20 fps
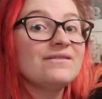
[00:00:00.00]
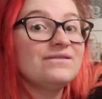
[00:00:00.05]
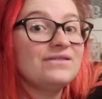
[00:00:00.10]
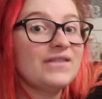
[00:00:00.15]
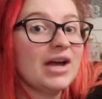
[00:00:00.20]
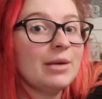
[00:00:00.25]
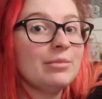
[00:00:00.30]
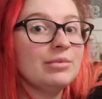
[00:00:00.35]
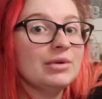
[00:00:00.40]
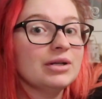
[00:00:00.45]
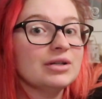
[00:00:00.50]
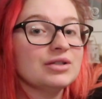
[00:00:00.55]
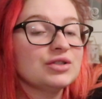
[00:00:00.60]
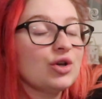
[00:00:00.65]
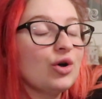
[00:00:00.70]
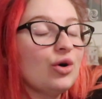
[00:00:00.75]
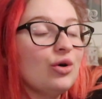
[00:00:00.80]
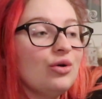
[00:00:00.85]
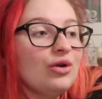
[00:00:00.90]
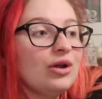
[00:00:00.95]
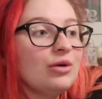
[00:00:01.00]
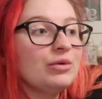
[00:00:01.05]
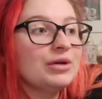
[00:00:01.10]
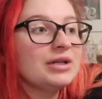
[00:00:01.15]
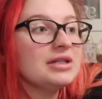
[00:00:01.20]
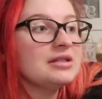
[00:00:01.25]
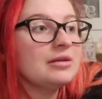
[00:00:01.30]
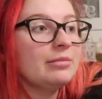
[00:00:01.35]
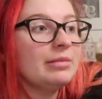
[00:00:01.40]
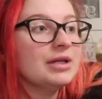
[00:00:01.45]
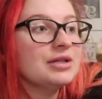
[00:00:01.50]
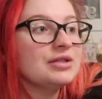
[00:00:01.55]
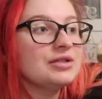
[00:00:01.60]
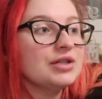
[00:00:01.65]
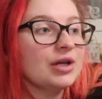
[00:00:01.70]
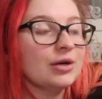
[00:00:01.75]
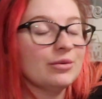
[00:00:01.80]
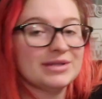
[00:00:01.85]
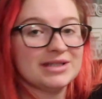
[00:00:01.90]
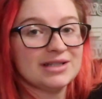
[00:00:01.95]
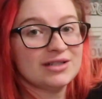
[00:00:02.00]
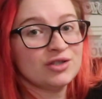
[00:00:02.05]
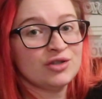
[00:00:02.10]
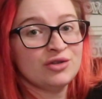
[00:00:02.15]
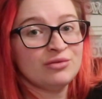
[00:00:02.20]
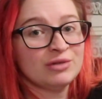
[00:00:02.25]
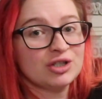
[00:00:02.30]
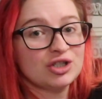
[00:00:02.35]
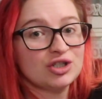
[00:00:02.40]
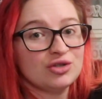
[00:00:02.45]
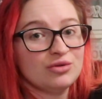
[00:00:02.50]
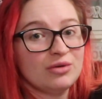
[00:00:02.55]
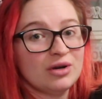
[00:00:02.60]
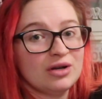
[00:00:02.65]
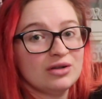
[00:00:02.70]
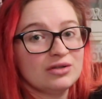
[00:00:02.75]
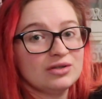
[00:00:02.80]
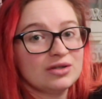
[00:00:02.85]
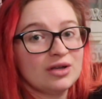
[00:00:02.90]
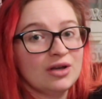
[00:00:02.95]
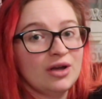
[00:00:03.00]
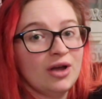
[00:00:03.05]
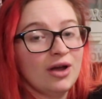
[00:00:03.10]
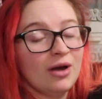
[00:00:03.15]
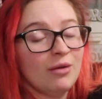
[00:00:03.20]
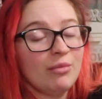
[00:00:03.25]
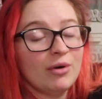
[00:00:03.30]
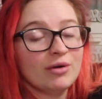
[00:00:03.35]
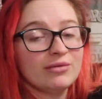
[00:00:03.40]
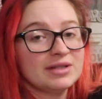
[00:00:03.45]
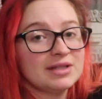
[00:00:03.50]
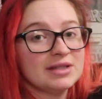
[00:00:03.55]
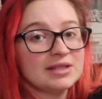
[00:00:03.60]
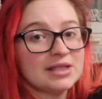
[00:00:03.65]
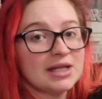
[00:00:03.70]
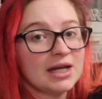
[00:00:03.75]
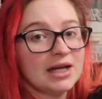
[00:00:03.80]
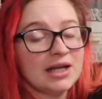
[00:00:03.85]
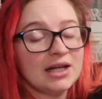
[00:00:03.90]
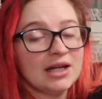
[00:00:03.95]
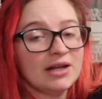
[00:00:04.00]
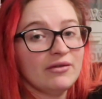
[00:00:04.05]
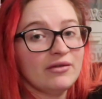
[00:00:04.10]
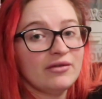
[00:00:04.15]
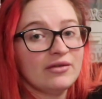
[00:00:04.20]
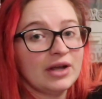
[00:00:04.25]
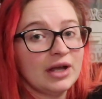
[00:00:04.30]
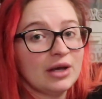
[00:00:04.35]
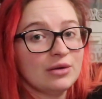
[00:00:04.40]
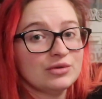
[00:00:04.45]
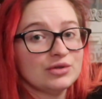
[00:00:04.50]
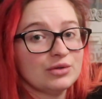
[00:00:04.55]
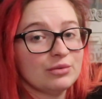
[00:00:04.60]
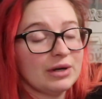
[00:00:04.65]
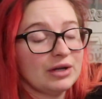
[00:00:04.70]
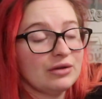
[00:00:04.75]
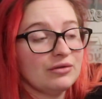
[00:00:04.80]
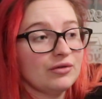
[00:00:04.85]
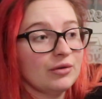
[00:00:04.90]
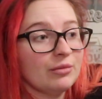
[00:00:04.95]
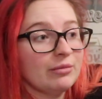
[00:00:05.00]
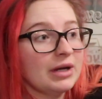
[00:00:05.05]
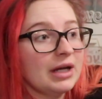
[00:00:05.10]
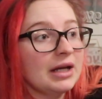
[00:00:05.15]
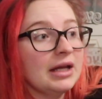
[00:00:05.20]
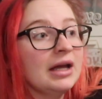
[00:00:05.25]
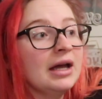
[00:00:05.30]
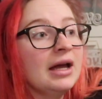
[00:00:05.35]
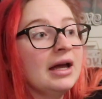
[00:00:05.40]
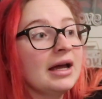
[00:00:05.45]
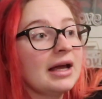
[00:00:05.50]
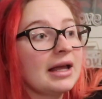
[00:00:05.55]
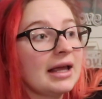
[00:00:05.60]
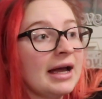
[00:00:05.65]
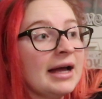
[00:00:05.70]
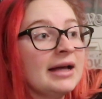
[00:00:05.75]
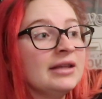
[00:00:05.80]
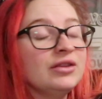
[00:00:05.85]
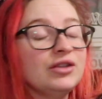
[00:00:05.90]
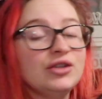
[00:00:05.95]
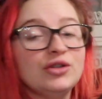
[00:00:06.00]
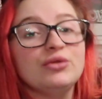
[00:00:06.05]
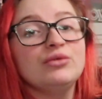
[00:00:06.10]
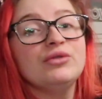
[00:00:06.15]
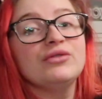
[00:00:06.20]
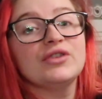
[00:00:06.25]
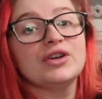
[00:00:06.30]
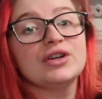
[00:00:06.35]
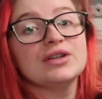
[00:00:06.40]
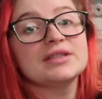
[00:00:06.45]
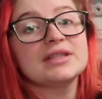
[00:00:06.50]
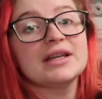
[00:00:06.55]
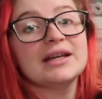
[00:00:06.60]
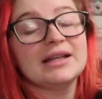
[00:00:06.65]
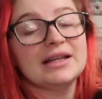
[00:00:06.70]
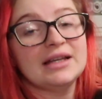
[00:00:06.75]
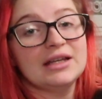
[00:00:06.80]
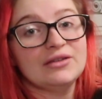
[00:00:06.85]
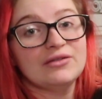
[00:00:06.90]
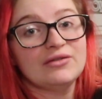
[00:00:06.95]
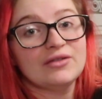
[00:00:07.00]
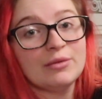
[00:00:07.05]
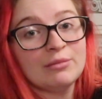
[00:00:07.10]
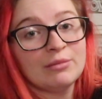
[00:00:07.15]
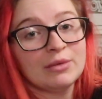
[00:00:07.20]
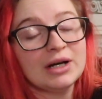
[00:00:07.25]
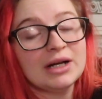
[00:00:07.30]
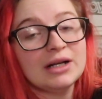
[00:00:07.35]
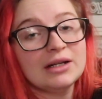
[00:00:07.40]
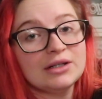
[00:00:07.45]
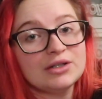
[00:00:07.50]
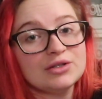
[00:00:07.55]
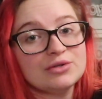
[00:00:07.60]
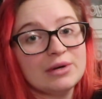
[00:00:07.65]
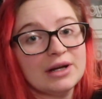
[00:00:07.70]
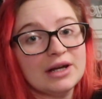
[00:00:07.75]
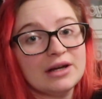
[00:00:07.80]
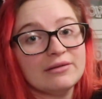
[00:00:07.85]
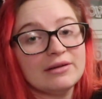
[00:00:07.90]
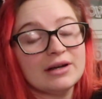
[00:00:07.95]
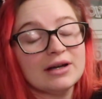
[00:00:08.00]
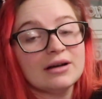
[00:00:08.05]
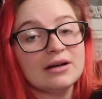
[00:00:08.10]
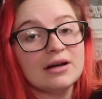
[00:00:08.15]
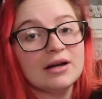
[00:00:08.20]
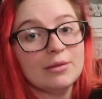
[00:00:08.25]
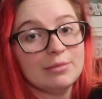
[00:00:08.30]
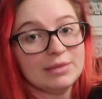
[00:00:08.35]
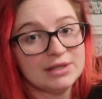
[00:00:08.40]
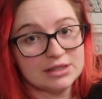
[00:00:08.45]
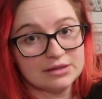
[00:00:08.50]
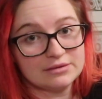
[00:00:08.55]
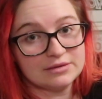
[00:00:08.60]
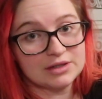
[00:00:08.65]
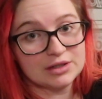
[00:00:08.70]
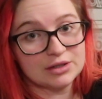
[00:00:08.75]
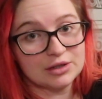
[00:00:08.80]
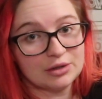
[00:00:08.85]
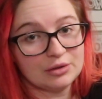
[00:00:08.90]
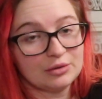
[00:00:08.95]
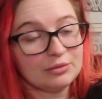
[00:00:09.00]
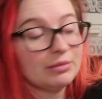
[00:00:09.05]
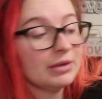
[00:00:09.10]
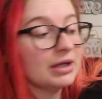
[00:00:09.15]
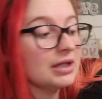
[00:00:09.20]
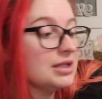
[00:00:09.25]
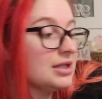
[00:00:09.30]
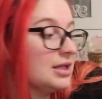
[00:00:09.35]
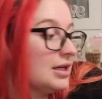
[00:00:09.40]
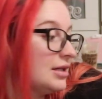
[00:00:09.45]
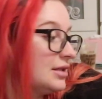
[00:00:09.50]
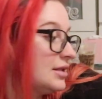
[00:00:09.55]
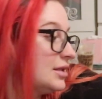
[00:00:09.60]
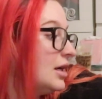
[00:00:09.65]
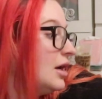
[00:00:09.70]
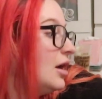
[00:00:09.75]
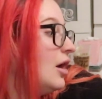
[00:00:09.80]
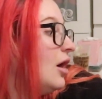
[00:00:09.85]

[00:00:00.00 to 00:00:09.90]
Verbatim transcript: Fabulous. All I want is a bit of snow. Is that too much to ask? Boris has taken everything else away from me. Can the universe give my little area a bit of snow? But yes,